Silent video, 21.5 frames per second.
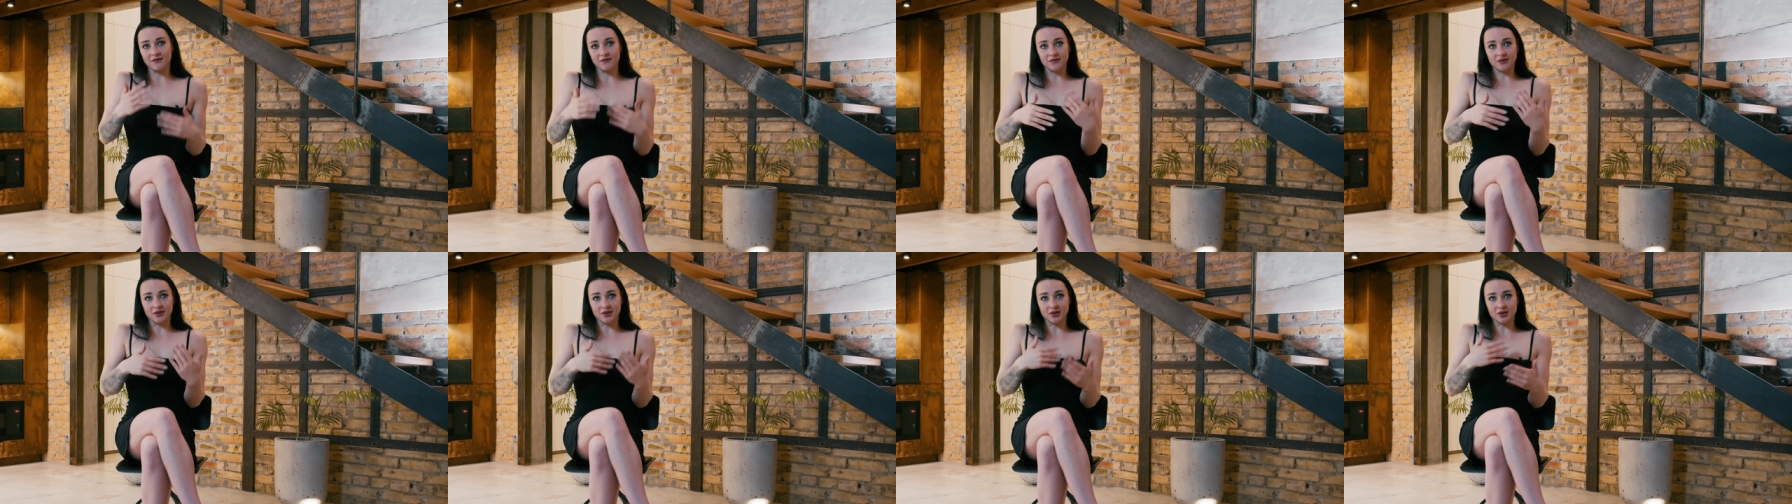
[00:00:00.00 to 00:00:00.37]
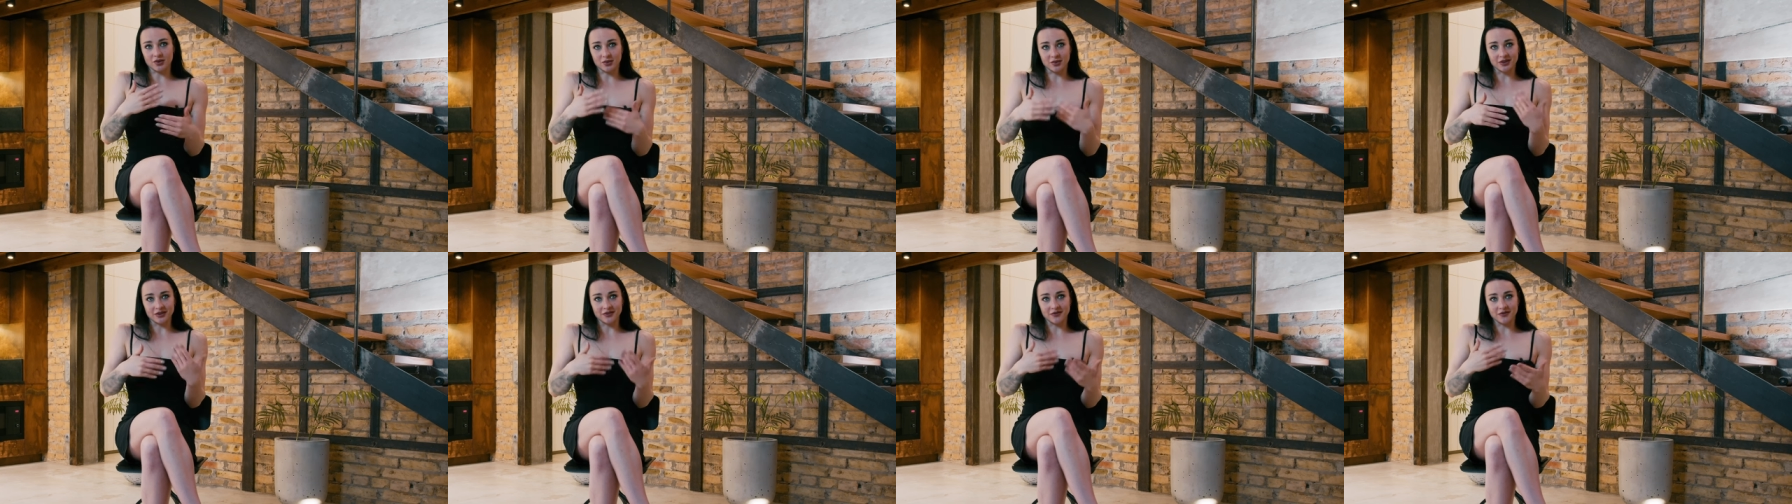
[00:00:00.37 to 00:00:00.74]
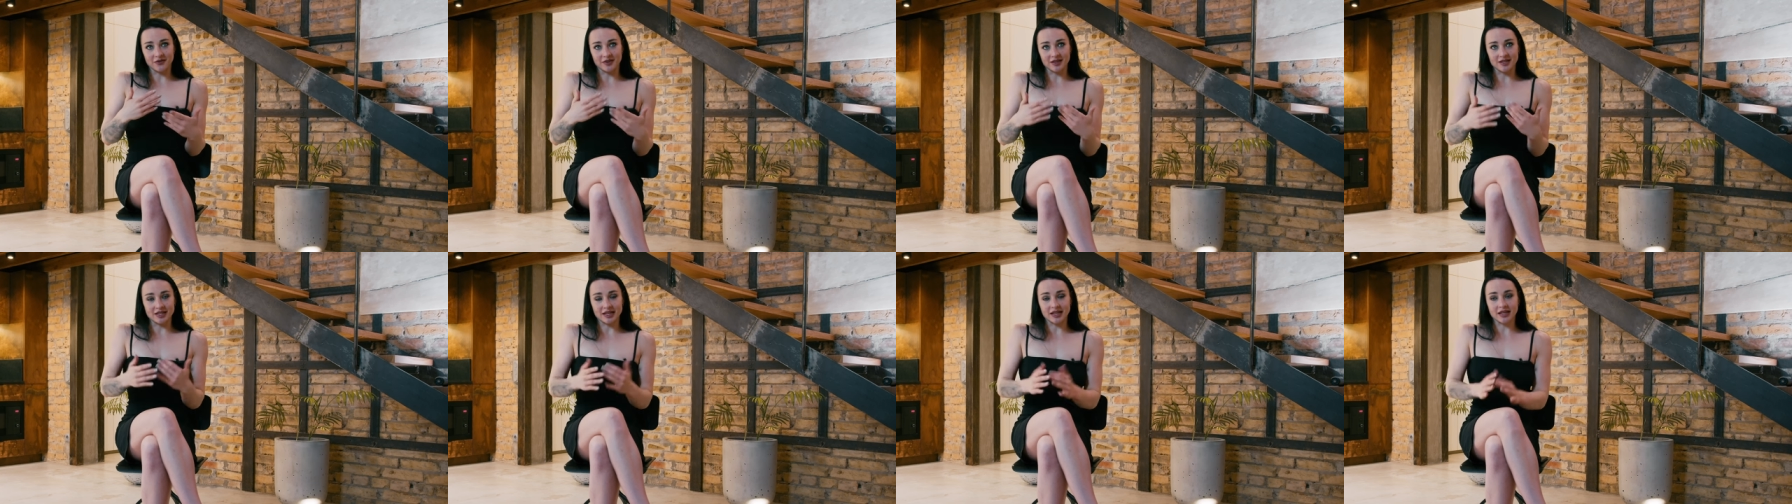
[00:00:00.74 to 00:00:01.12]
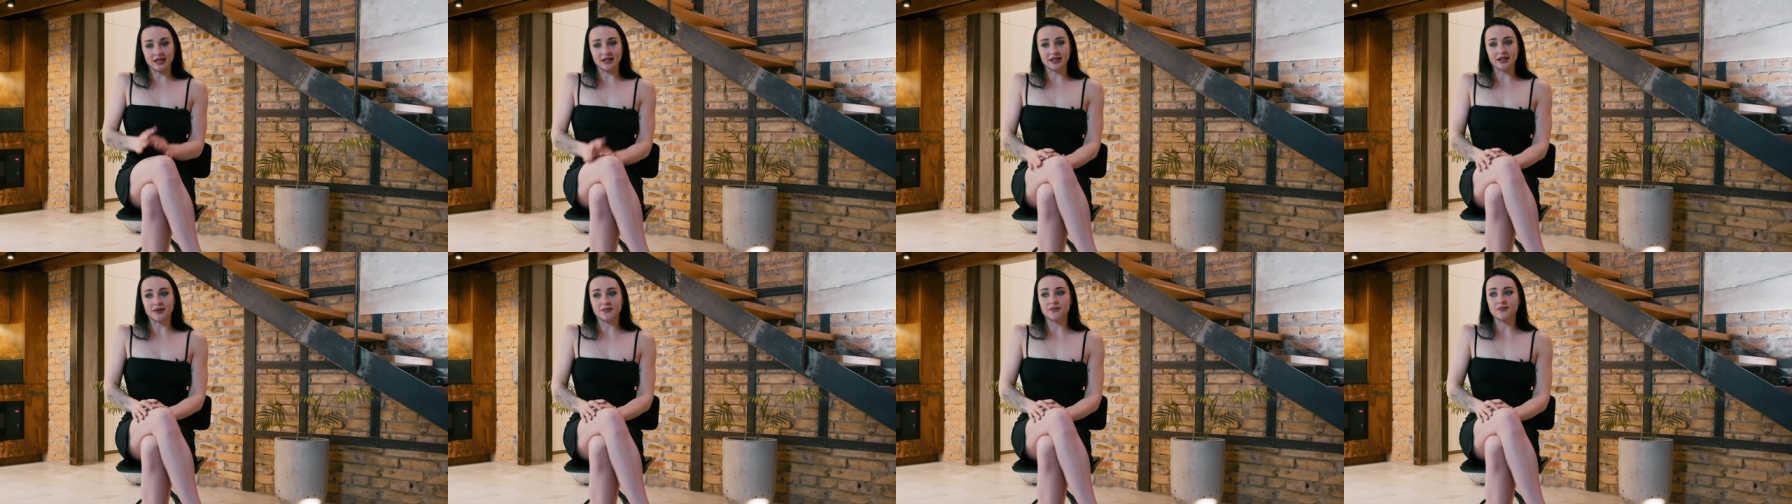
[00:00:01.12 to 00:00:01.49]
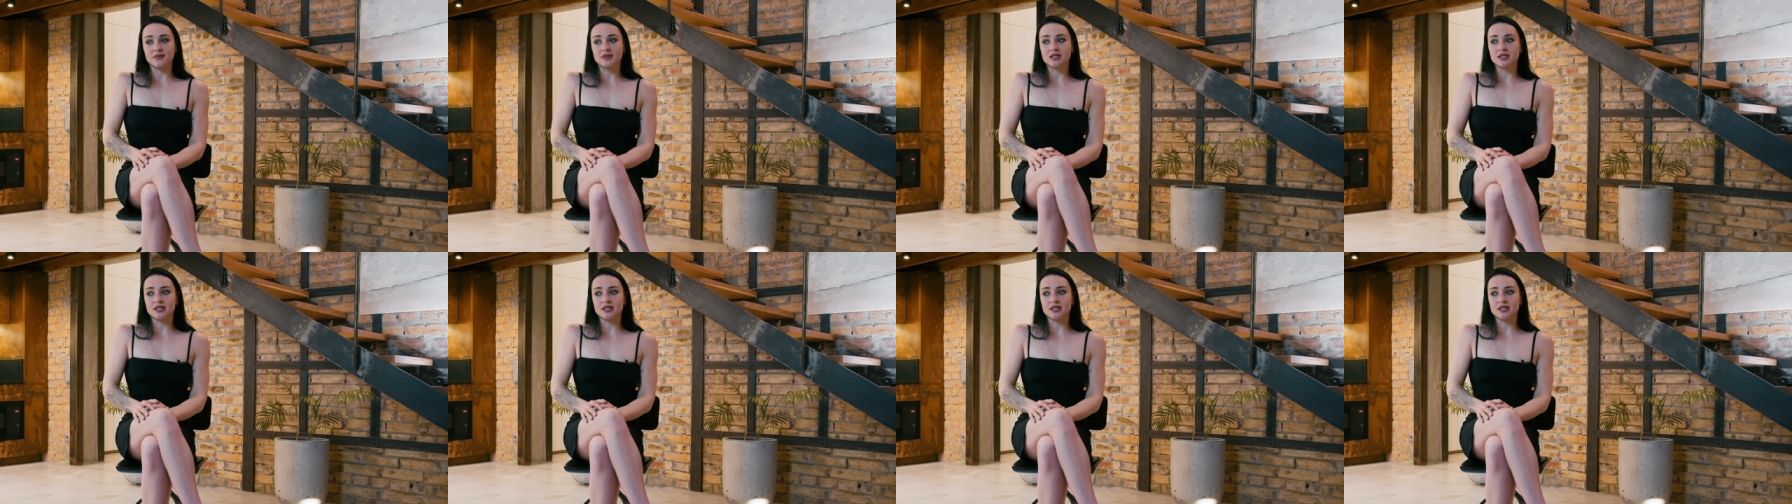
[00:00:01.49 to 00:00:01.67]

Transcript: normally physically.